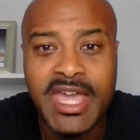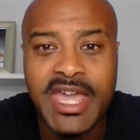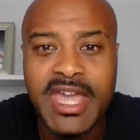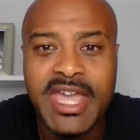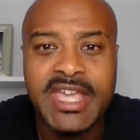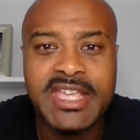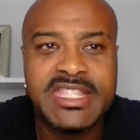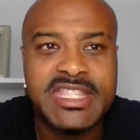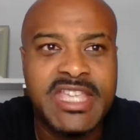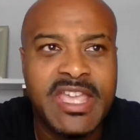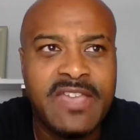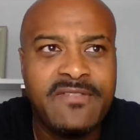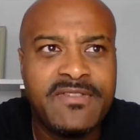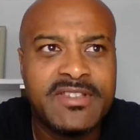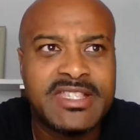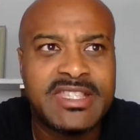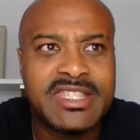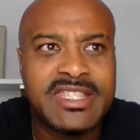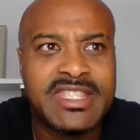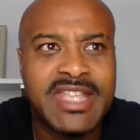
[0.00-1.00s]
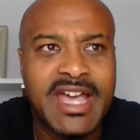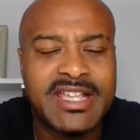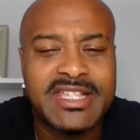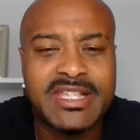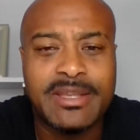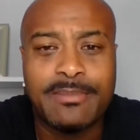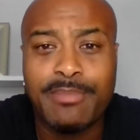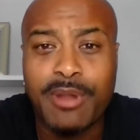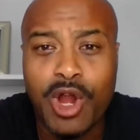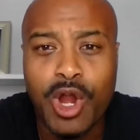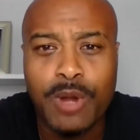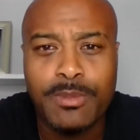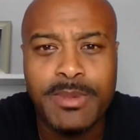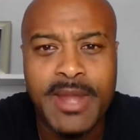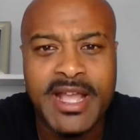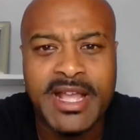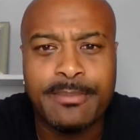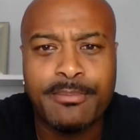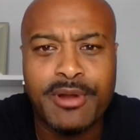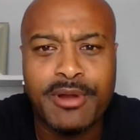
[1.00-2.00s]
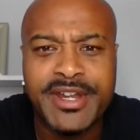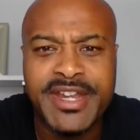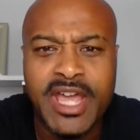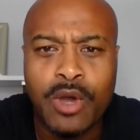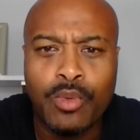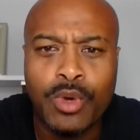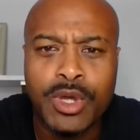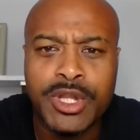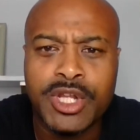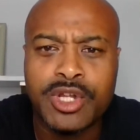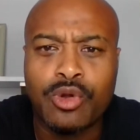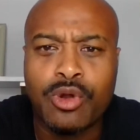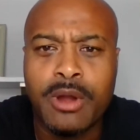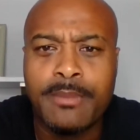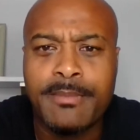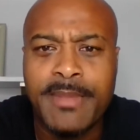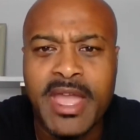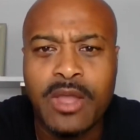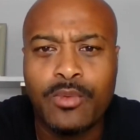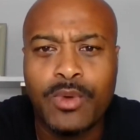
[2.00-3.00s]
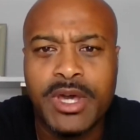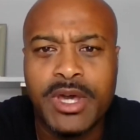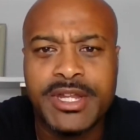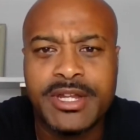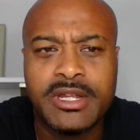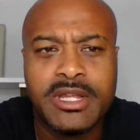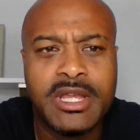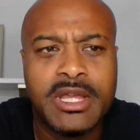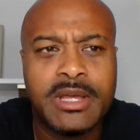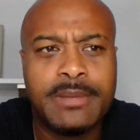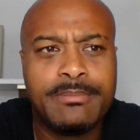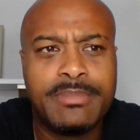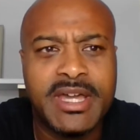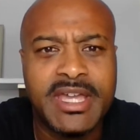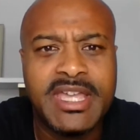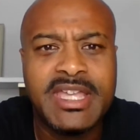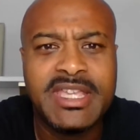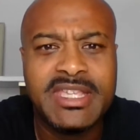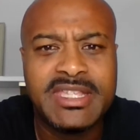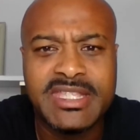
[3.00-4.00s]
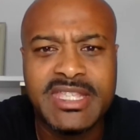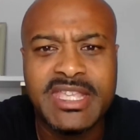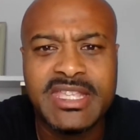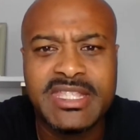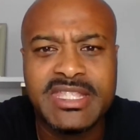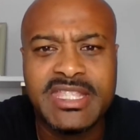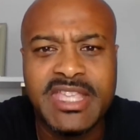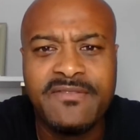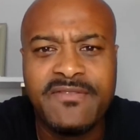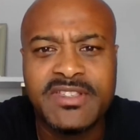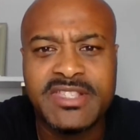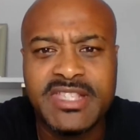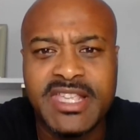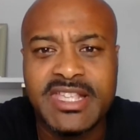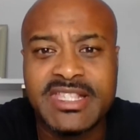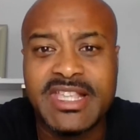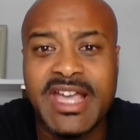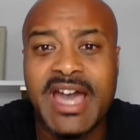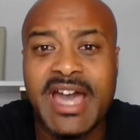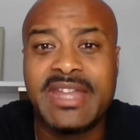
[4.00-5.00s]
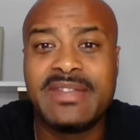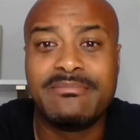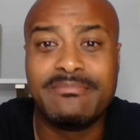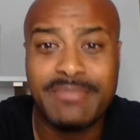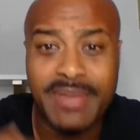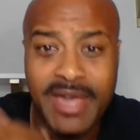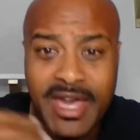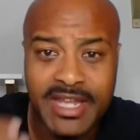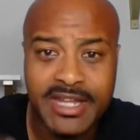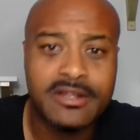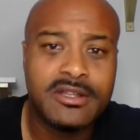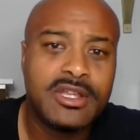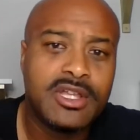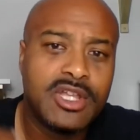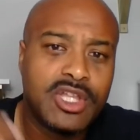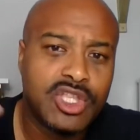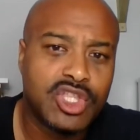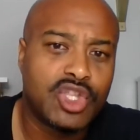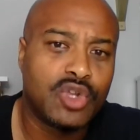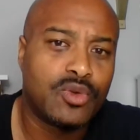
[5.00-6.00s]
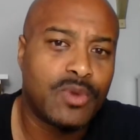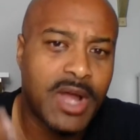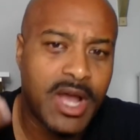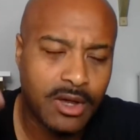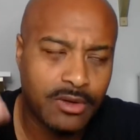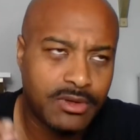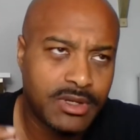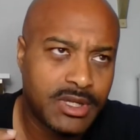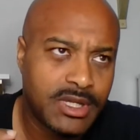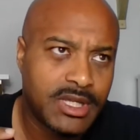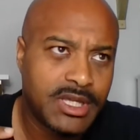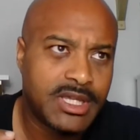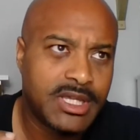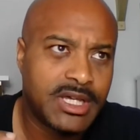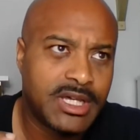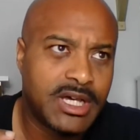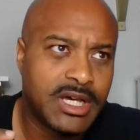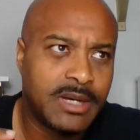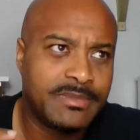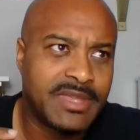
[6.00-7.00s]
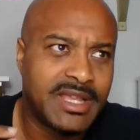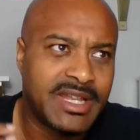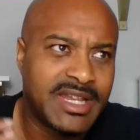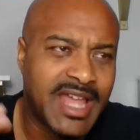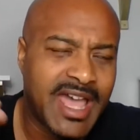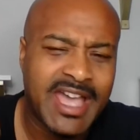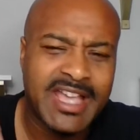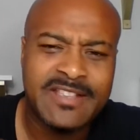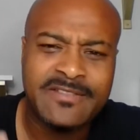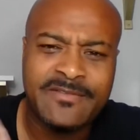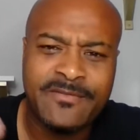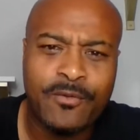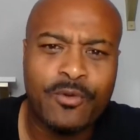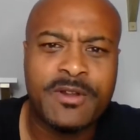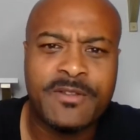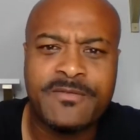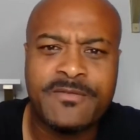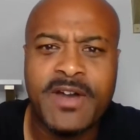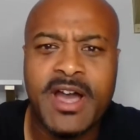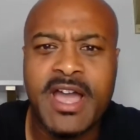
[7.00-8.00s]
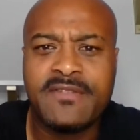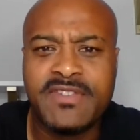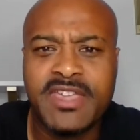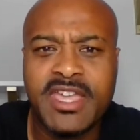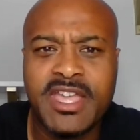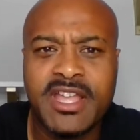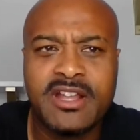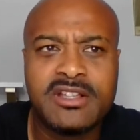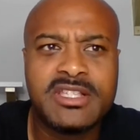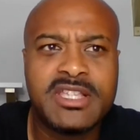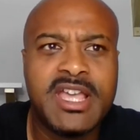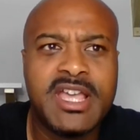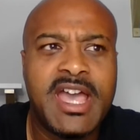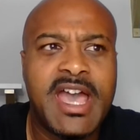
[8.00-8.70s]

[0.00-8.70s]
His defense is not superb like a Pernell Whitaker or Mayweather, but his defense has gotten better throughout the last 4 to 5 years.